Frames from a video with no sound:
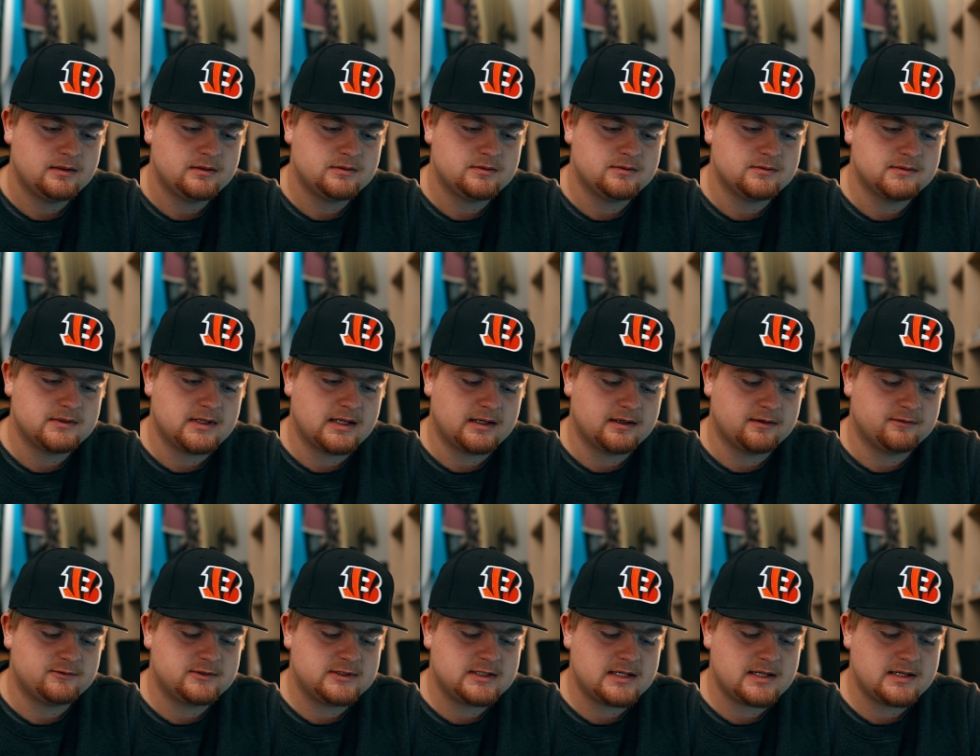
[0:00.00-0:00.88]
to
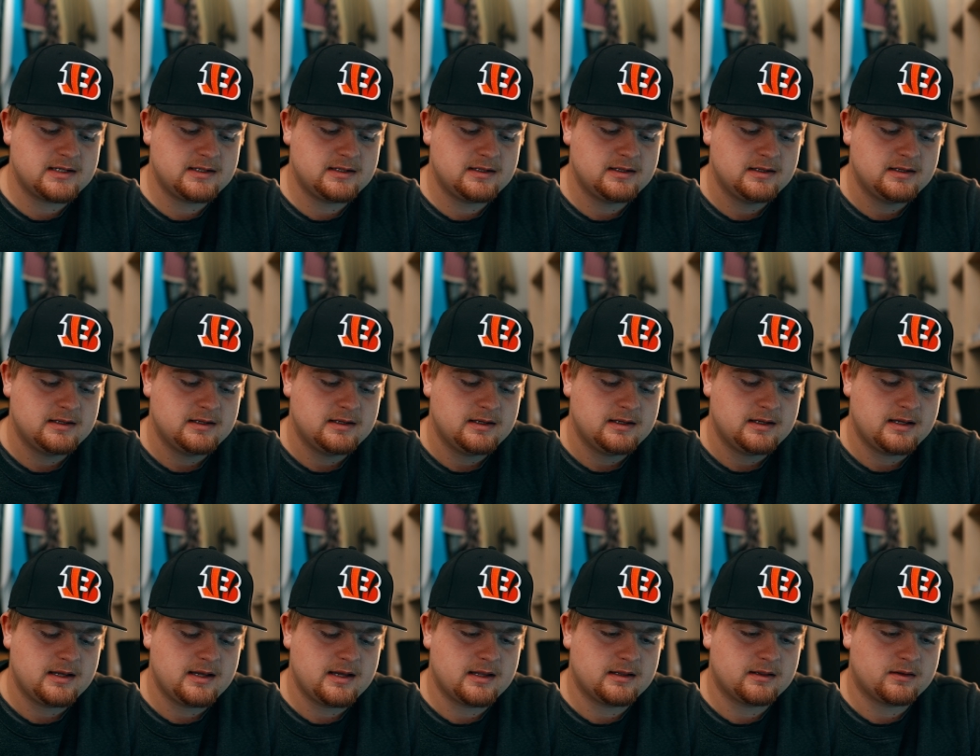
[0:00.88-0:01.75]
negative 10,
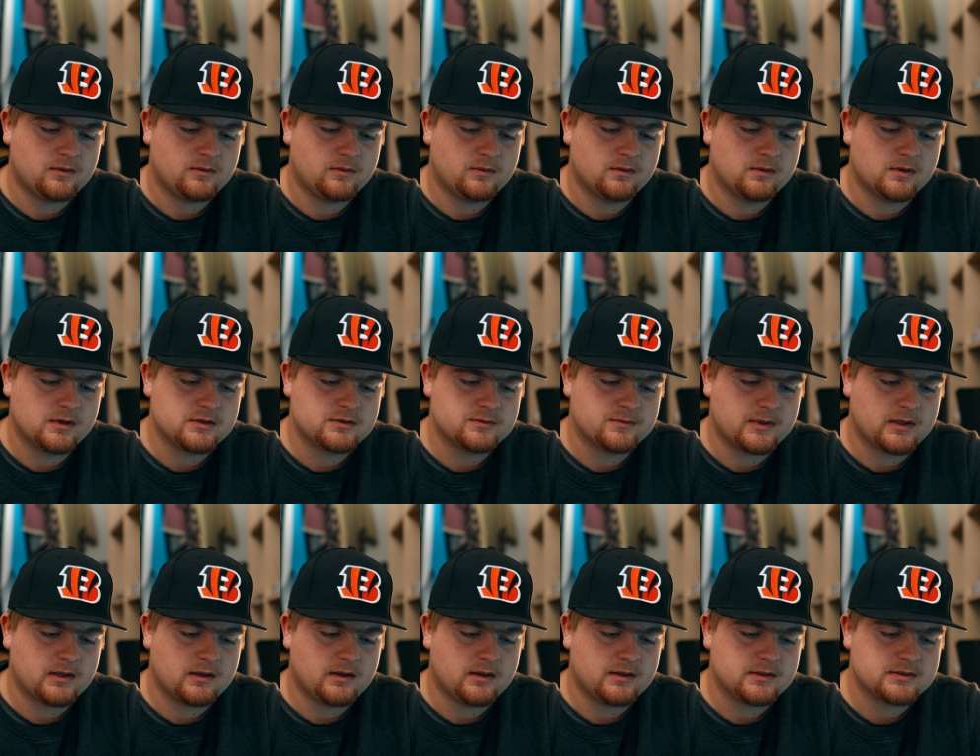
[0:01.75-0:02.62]
and the orange
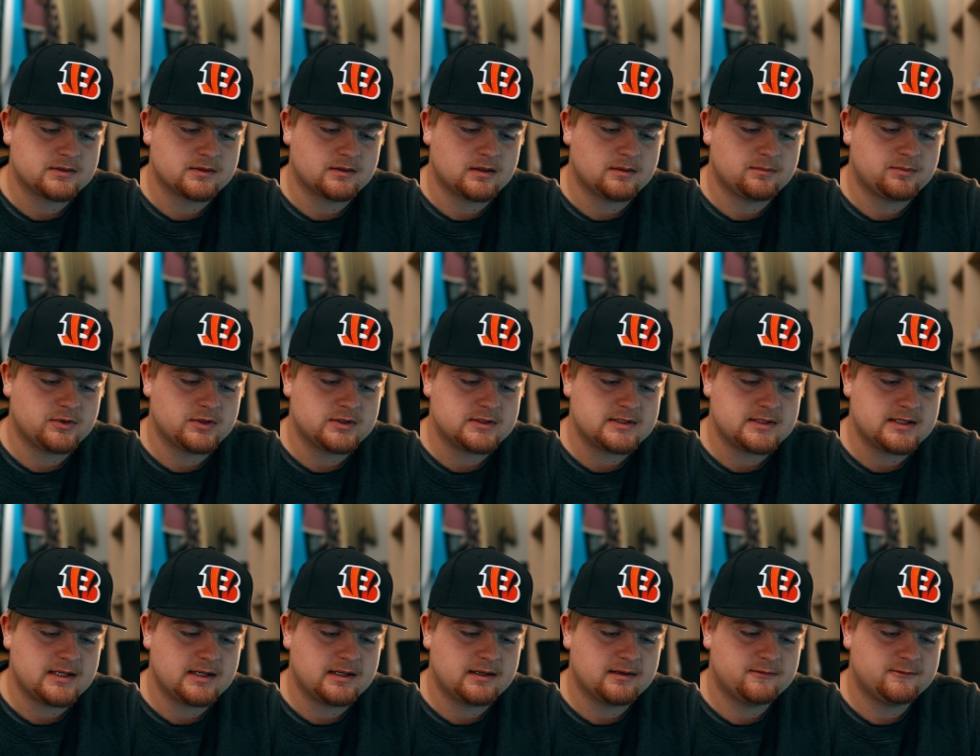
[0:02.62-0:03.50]
we're also going to put
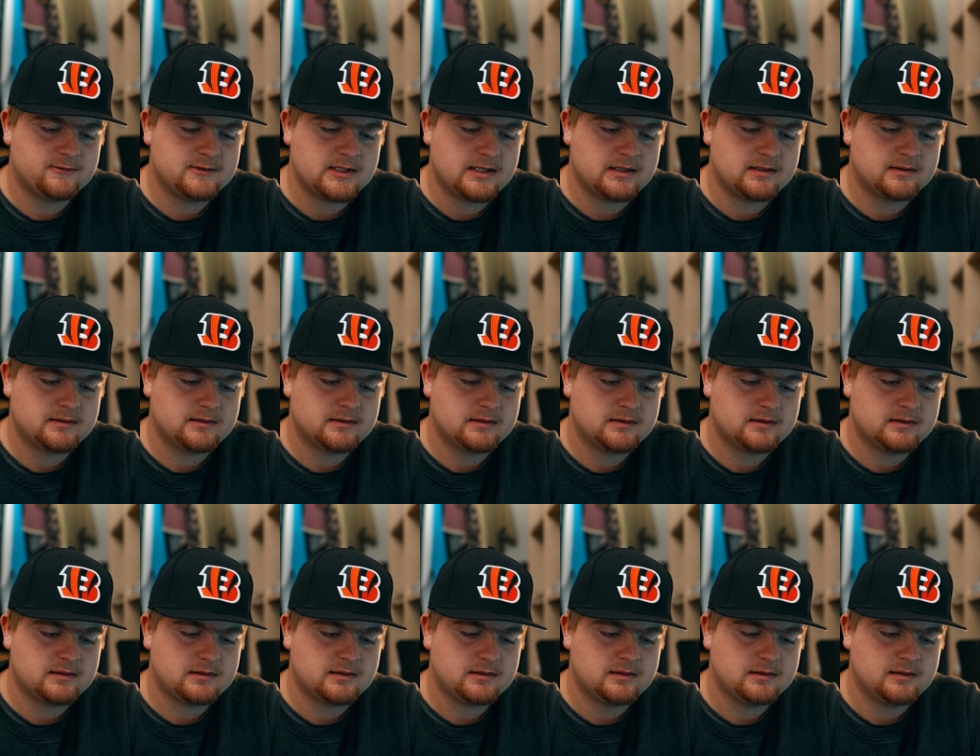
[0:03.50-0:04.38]
to negative 10
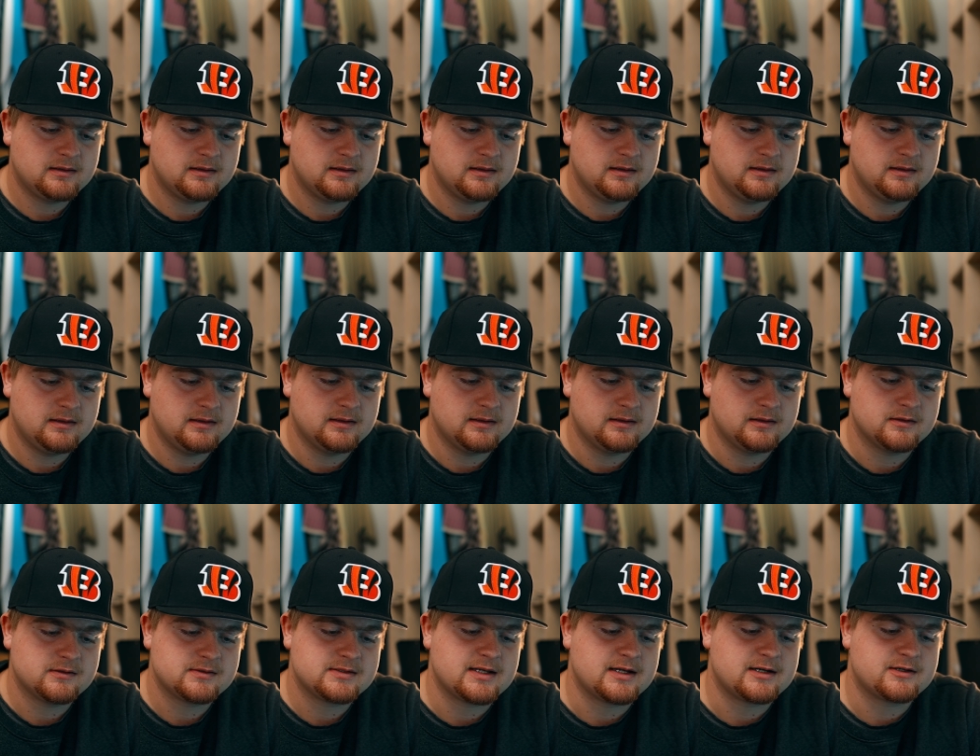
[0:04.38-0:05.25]
in
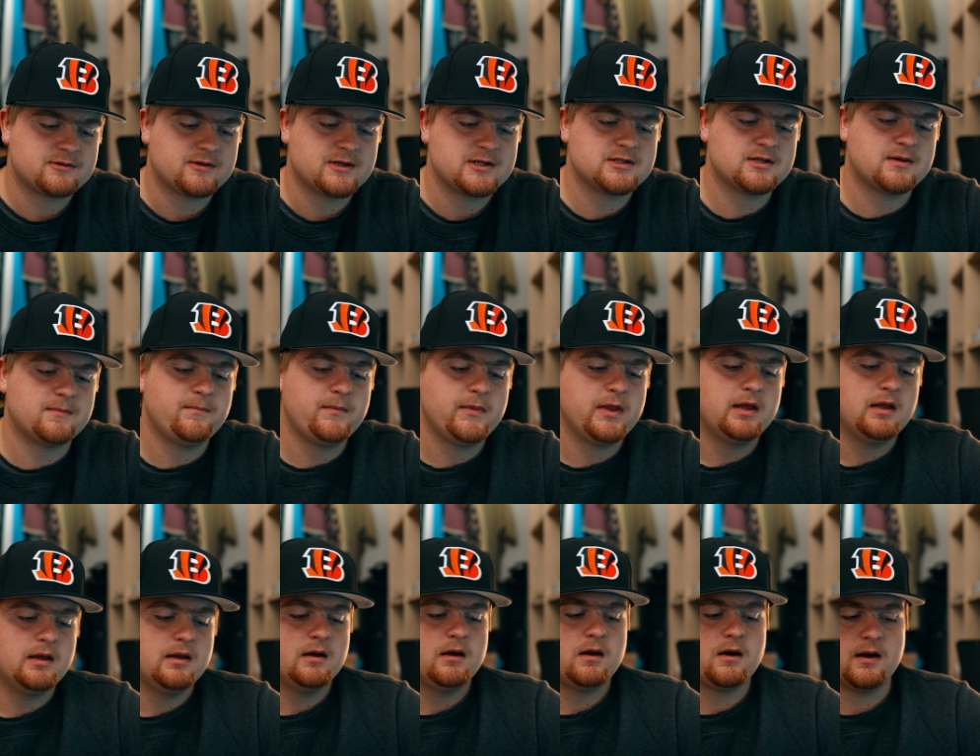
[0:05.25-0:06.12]
your saturation.
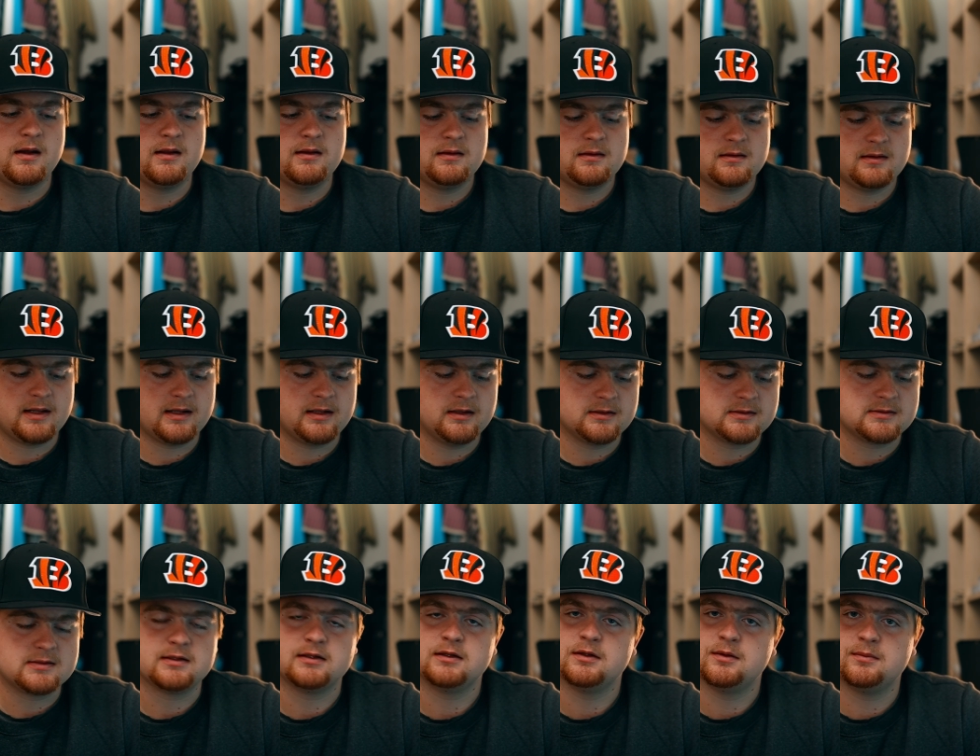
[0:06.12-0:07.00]
All right, that
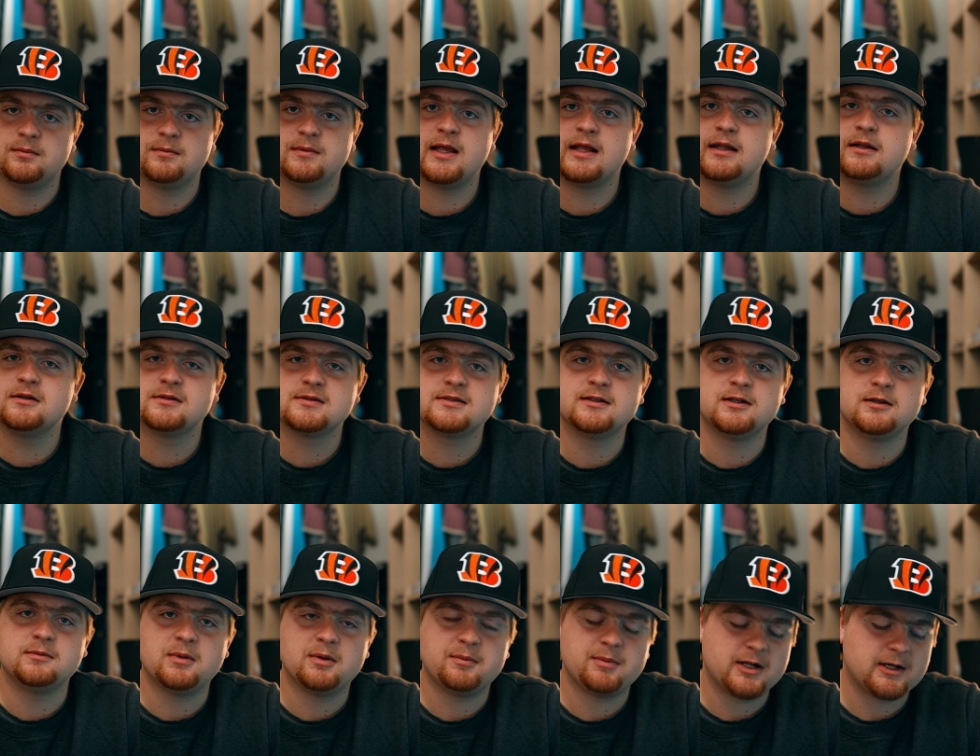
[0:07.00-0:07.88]
looks a little that looks a
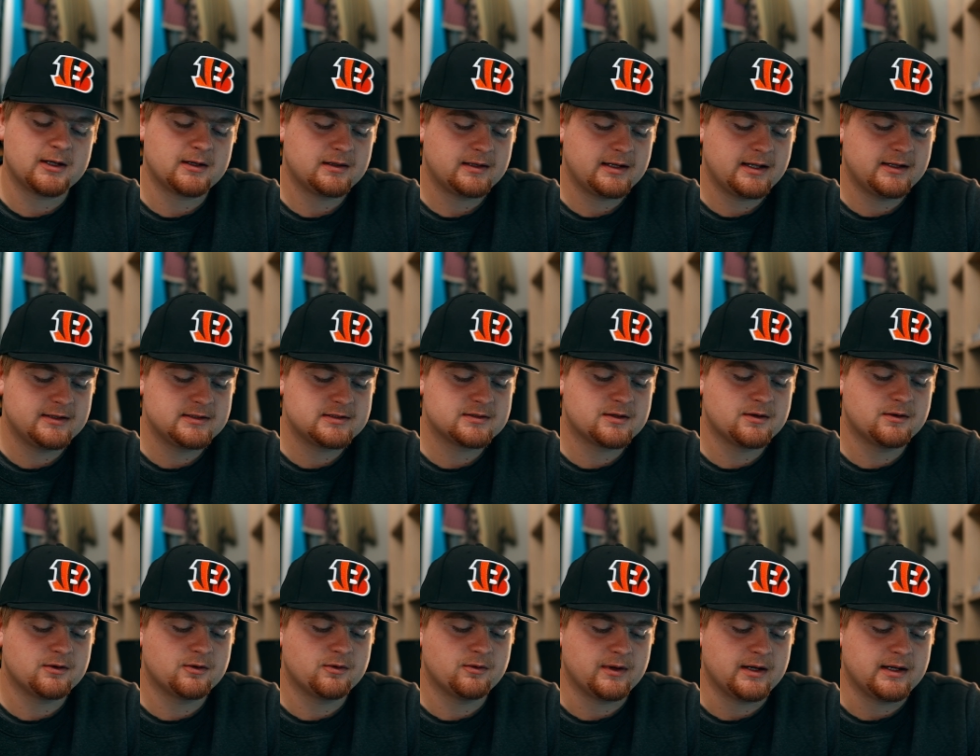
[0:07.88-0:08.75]
little bit better. Now let's
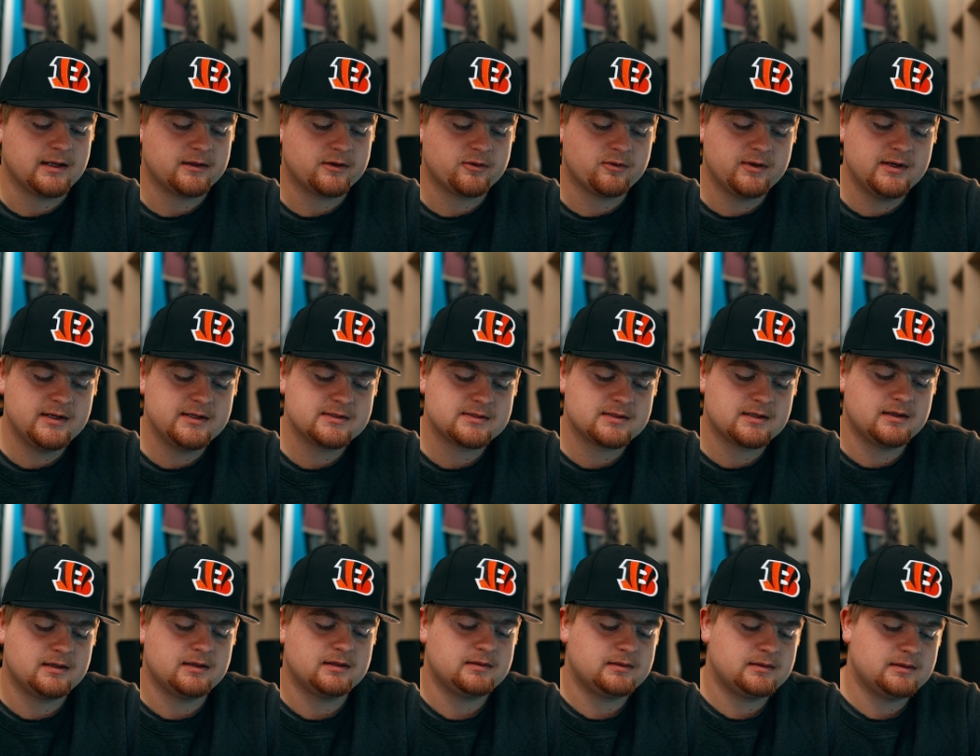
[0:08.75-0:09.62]
go to green. Green is
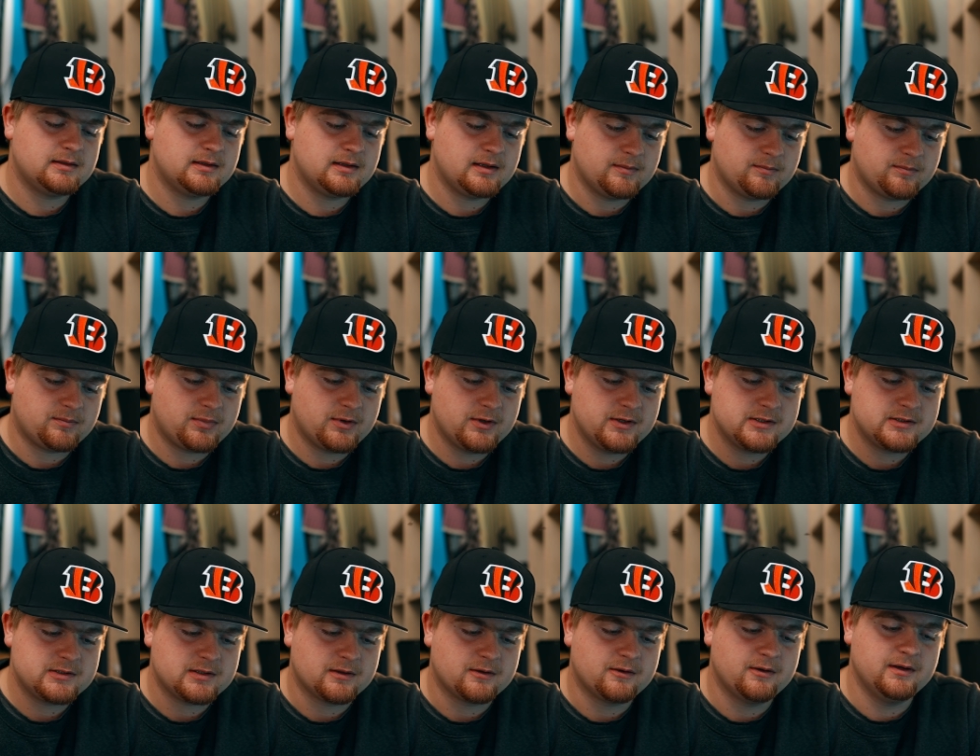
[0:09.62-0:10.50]
gonna I'm
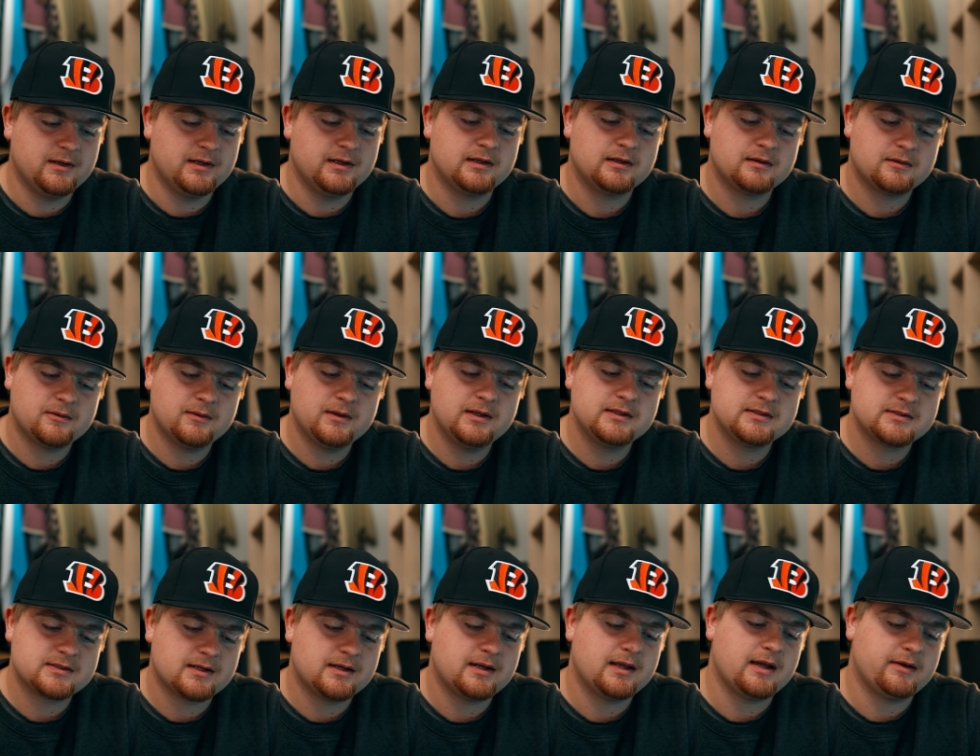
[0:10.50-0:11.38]
pretty sure green
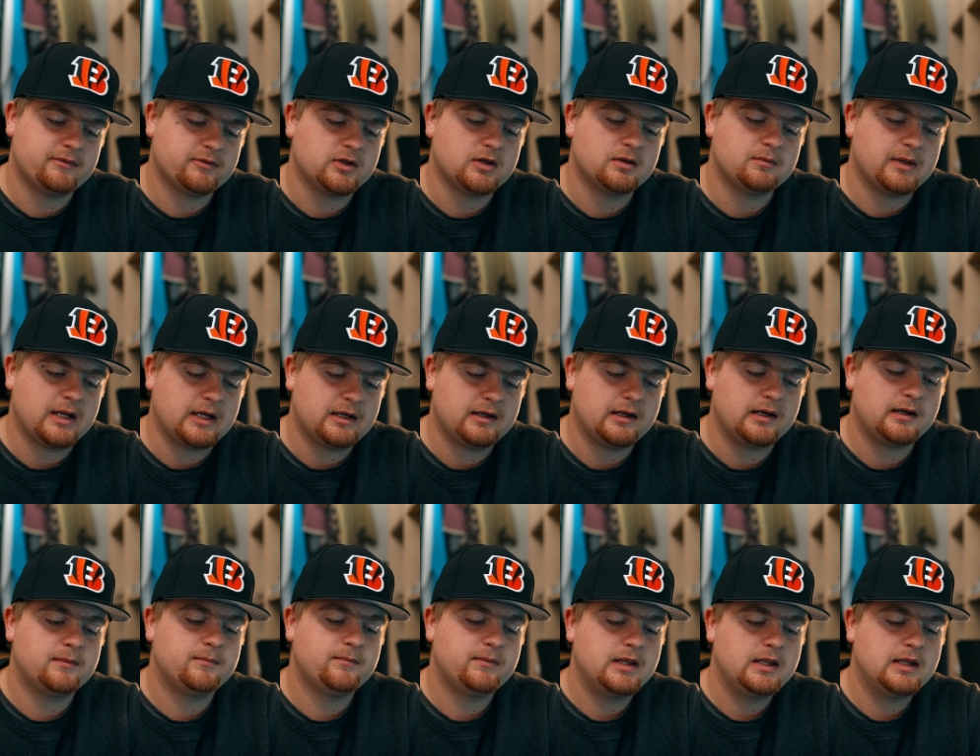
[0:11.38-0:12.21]
green's gonna have a good amount here.